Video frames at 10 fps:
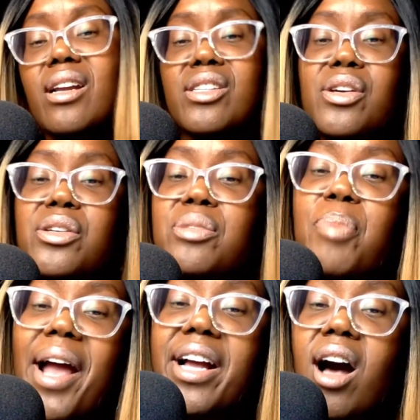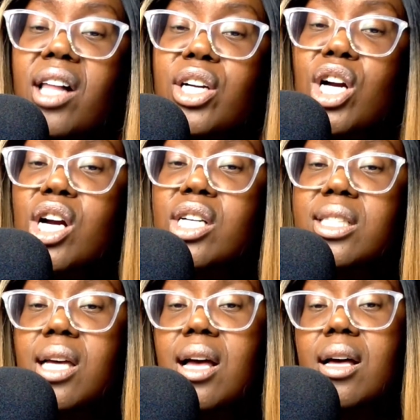So use bright
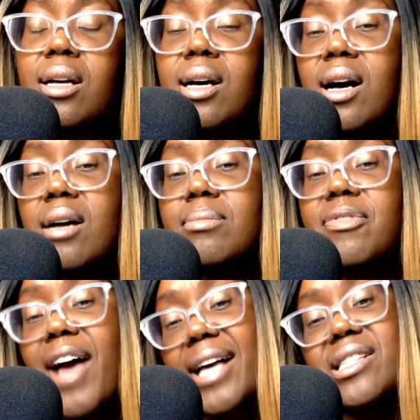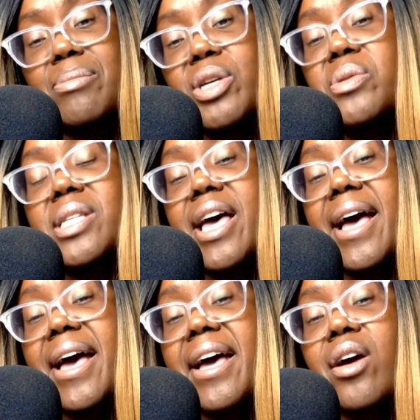colors, fast
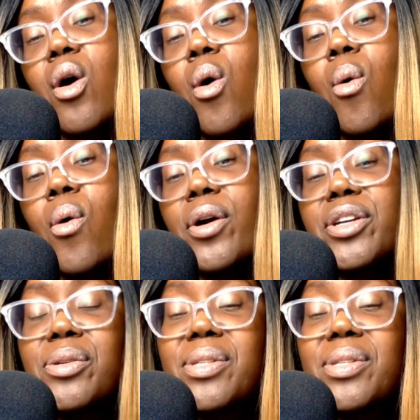music, or you do